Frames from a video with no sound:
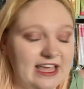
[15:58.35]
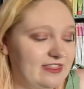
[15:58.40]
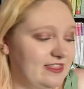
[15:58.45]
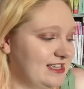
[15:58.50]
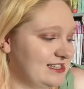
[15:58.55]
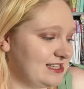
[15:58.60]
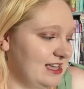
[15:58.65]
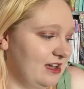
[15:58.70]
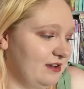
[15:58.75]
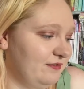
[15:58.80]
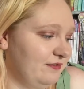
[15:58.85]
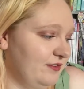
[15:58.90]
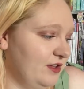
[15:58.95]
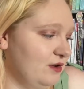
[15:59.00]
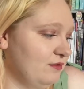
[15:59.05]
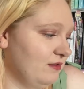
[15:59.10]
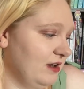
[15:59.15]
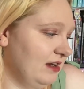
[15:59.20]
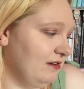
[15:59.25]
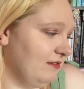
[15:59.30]
there's a
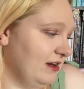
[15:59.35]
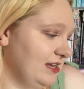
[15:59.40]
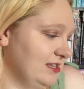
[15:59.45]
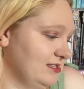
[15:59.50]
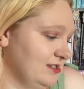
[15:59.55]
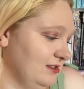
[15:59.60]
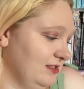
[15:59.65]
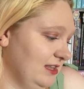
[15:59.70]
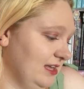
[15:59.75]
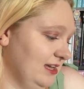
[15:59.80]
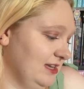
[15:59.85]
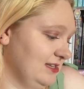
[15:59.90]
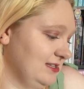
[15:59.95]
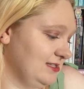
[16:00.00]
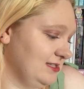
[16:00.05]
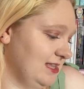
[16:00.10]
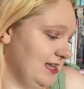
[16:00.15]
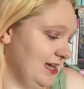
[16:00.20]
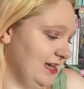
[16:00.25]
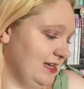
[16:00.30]
few rereads on
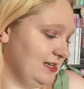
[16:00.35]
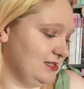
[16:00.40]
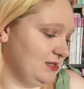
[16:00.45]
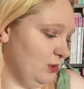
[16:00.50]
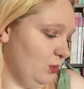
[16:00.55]
this. There's